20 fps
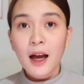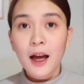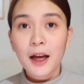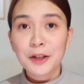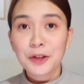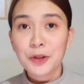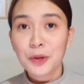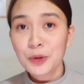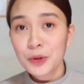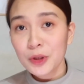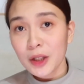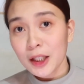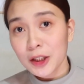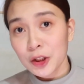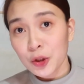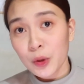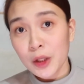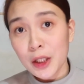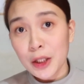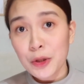I don't
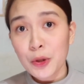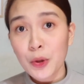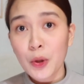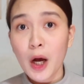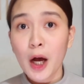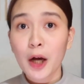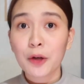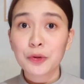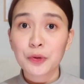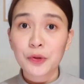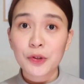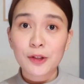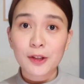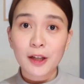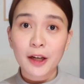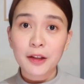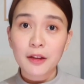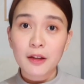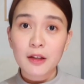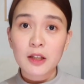actually know how to
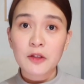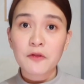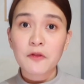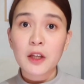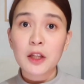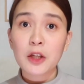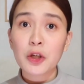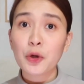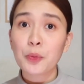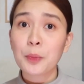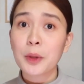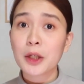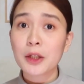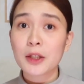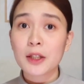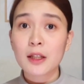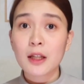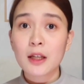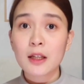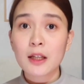start this video
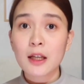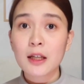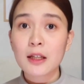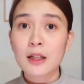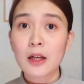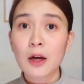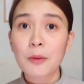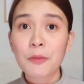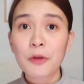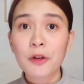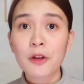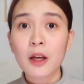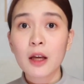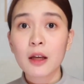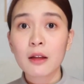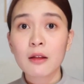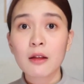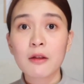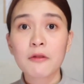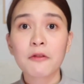because this is
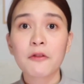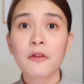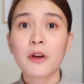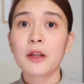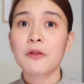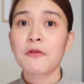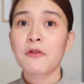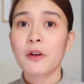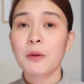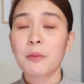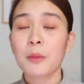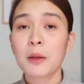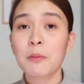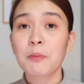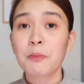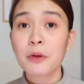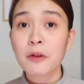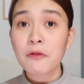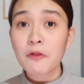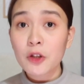something different from my
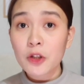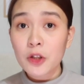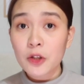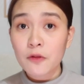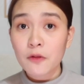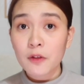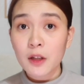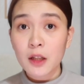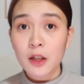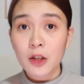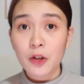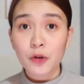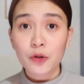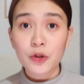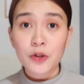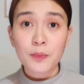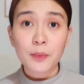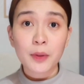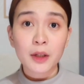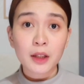previous
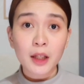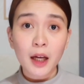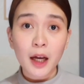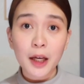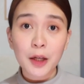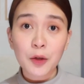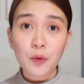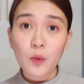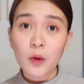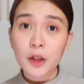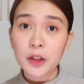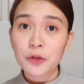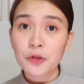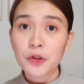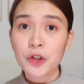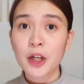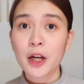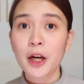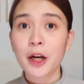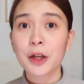videos, but I want to
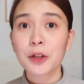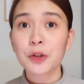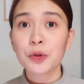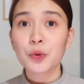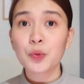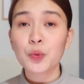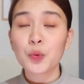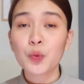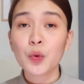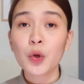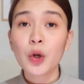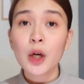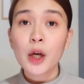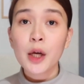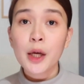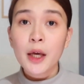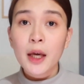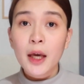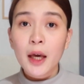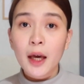share to
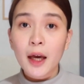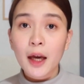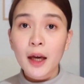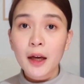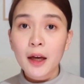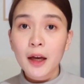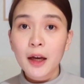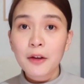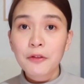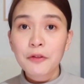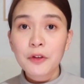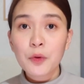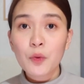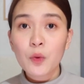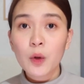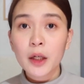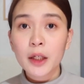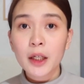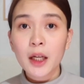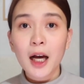
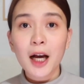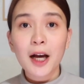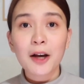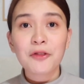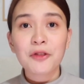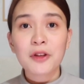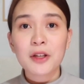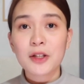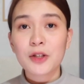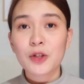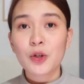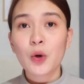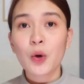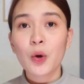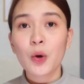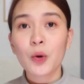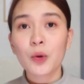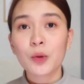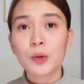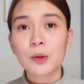everyone how this
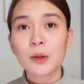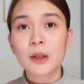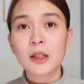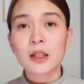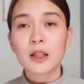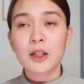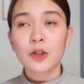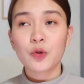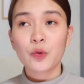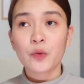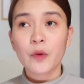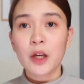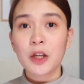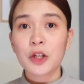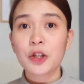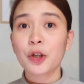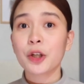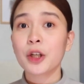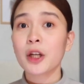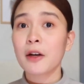whole
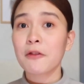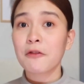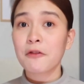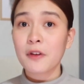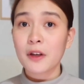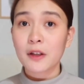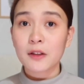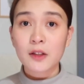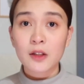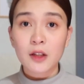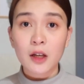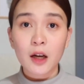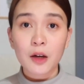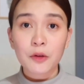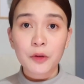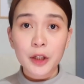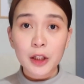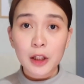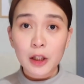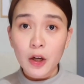situation affects
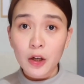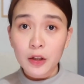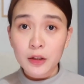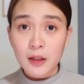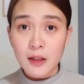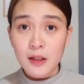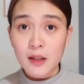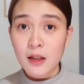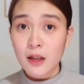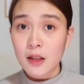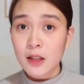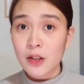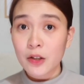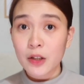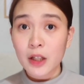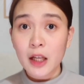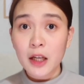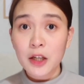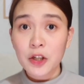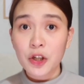our long distance
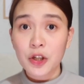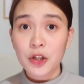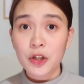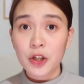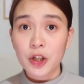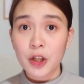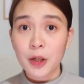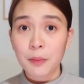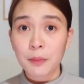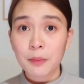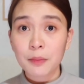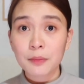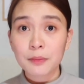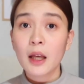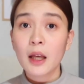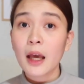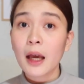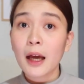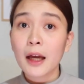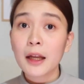relationship.
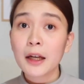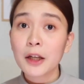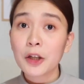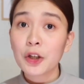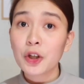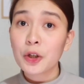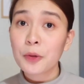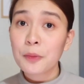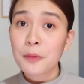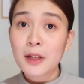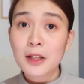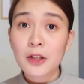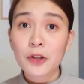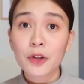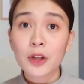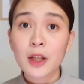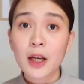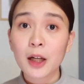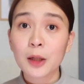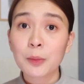And I hope this
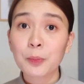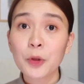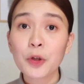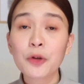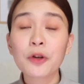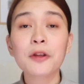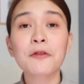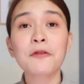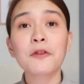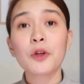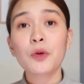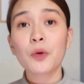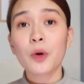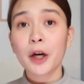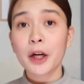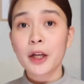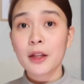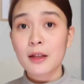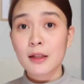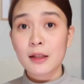could help you if you
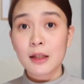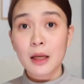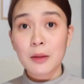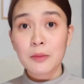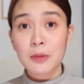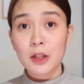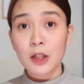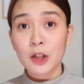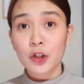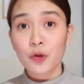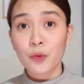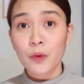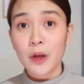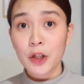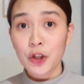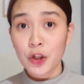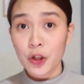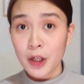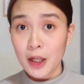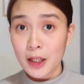are in the same
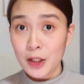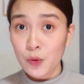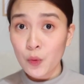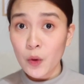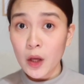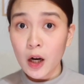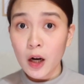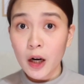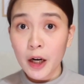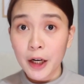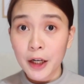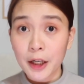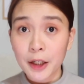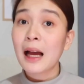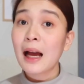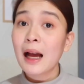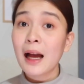situation as we are.